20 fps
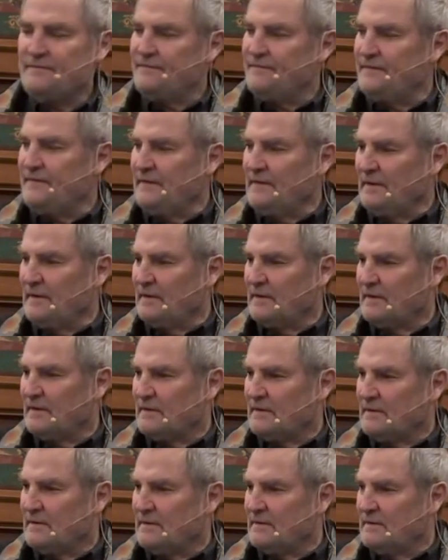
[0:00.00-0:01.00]
feel
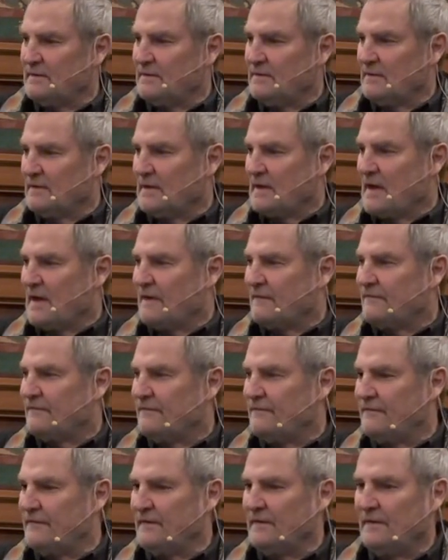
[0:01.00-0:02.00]
your life,
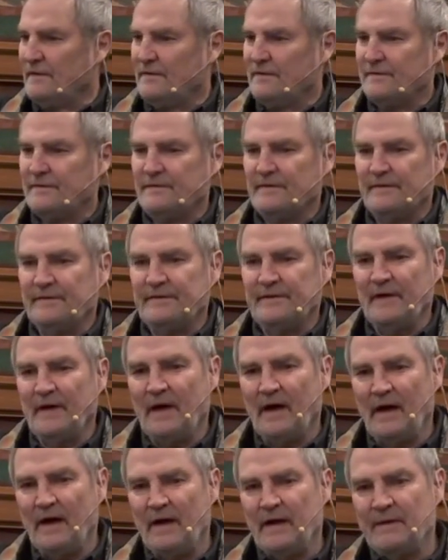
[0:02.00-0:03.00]
feel your, the
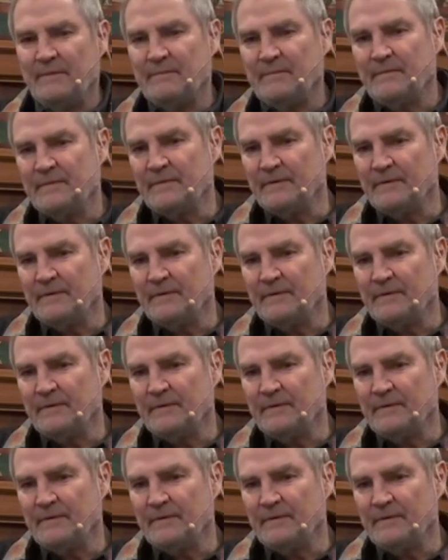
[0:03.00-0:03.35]
time.